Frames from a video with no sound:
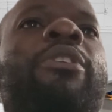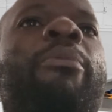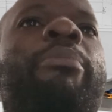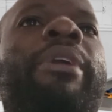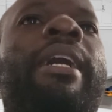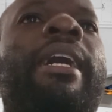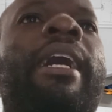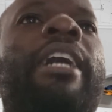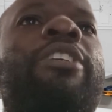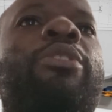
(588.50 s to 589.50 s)
would compare a
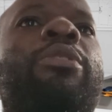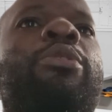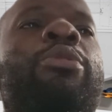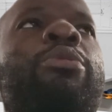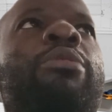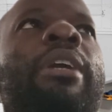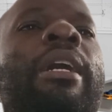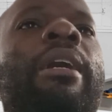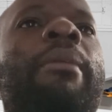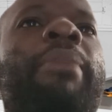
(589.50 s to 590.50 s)
caisson to
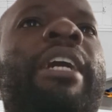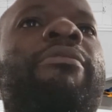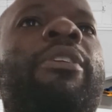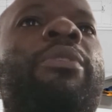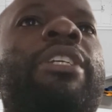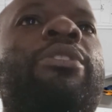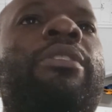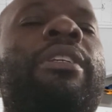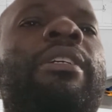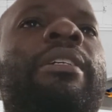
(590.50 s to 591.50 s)
a pile
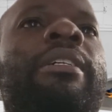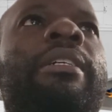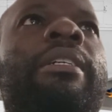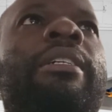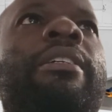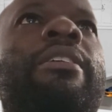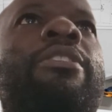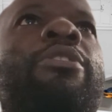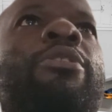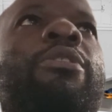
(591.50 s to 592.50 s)
foundation.
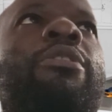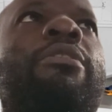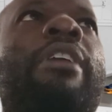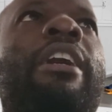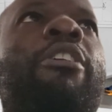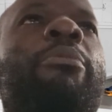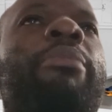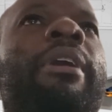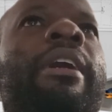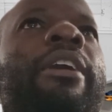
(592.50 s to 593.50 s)
So I
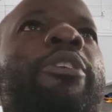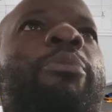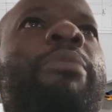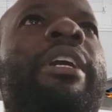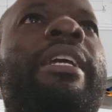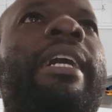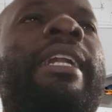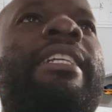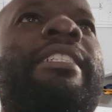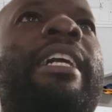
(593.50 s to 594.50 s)
hope you may
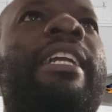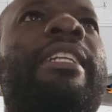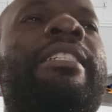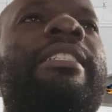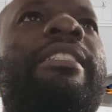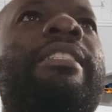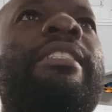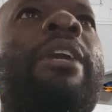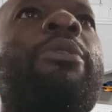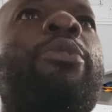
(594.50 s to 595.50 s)
understand
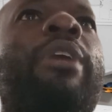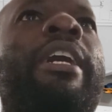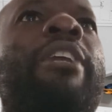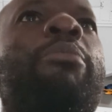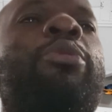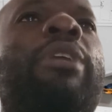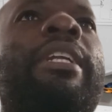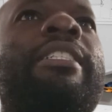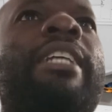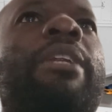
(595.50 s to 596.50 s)
Now you are able to
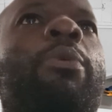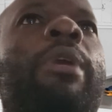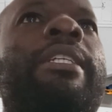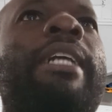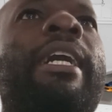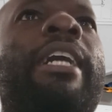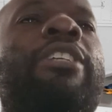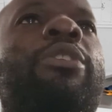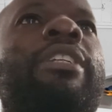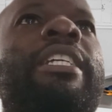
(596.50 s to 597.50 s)
understand what a
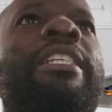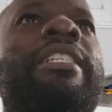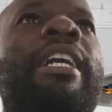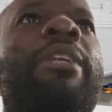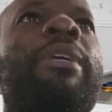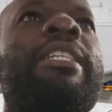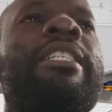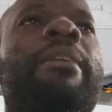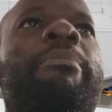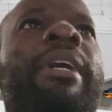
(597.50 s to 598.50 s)
caisson is and what
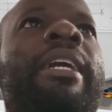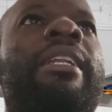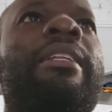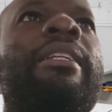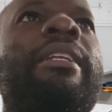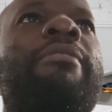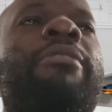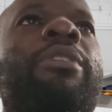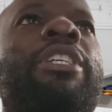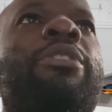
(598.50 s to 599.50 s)
is a pile
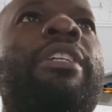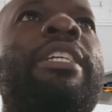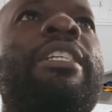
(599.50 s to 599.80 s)
foundation